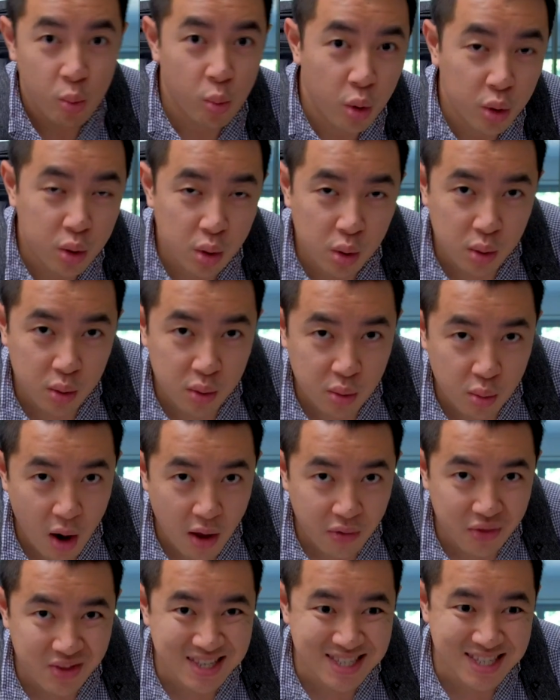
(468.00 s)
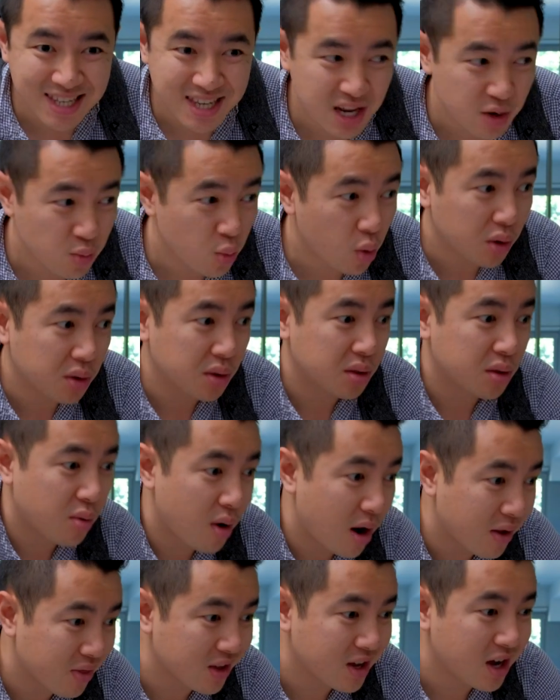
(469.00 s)
walking throughout the city, walking
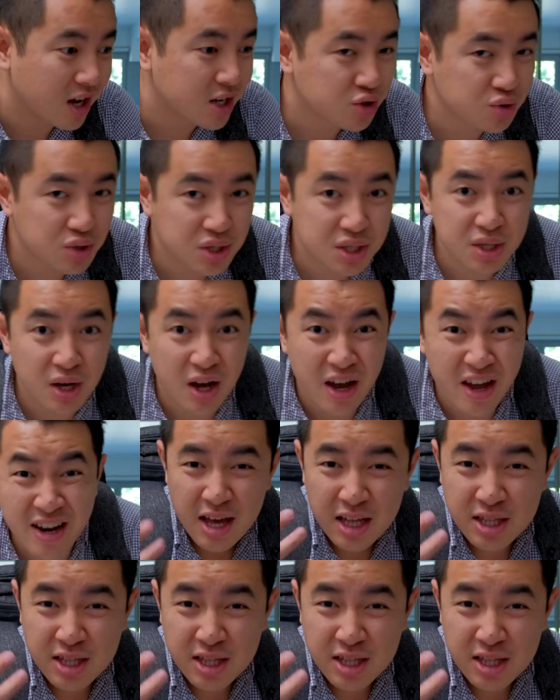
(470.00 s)
throughout the countryside,